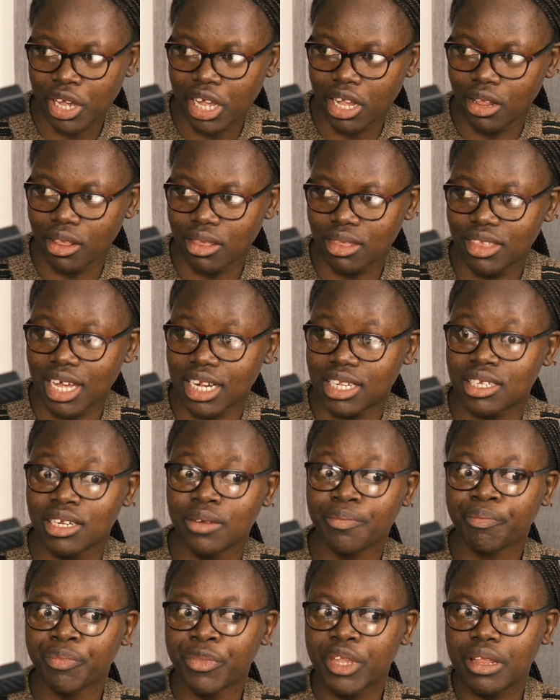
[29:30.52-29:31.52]
health, that
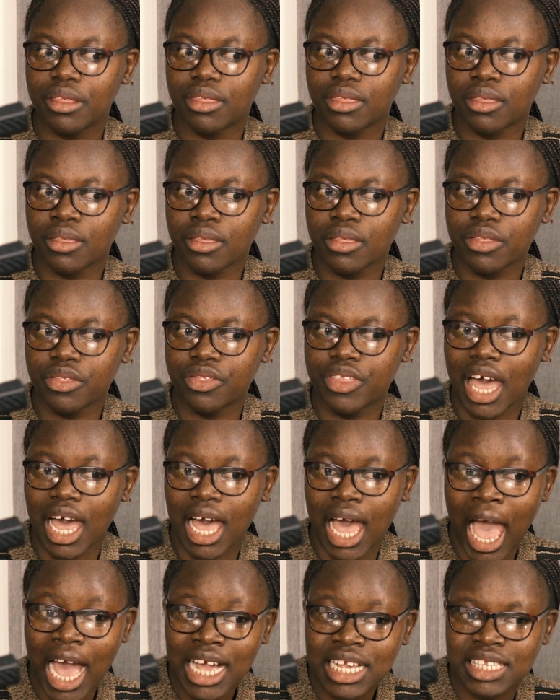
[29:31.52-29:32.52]
the
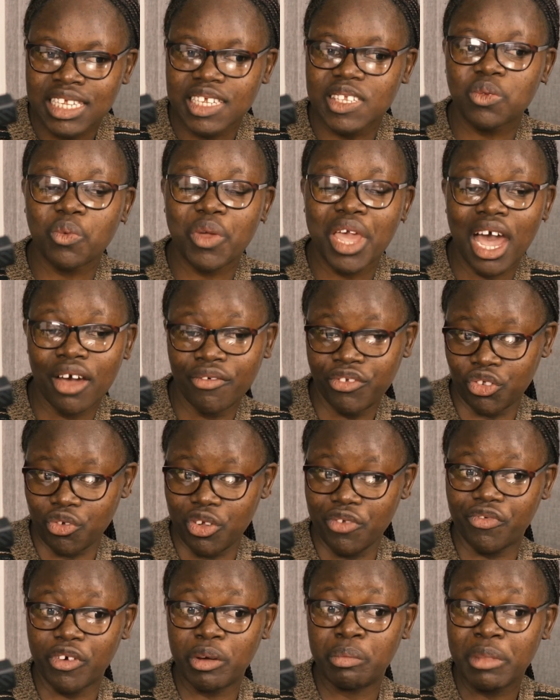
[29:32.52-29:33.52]
access we have to
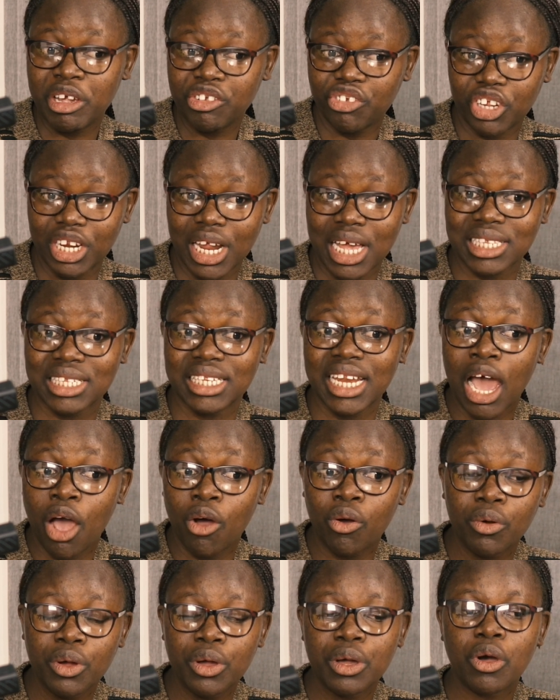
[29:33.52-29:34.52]
information has
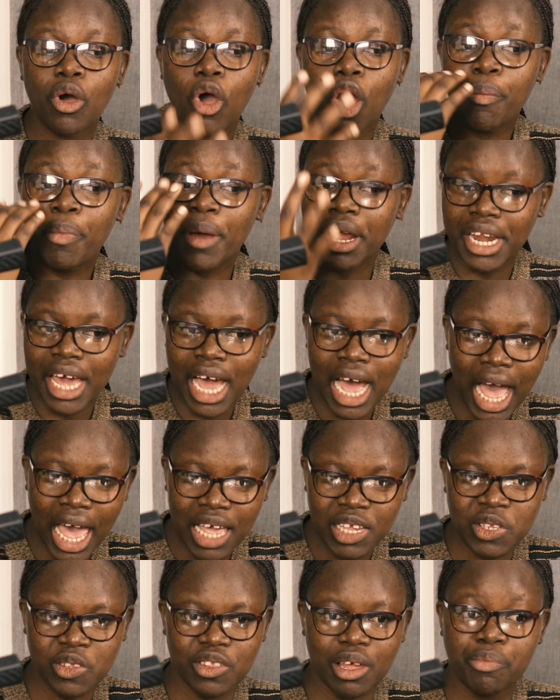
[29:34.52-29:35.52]
now opened our
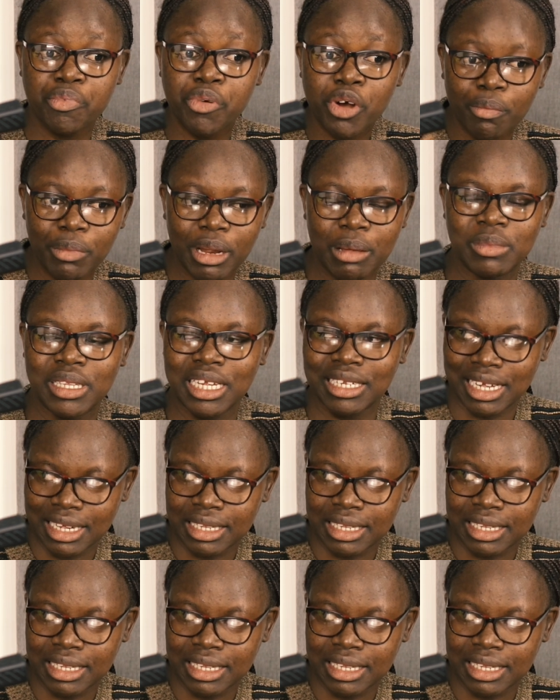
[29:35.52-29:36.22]
eyes to the problems that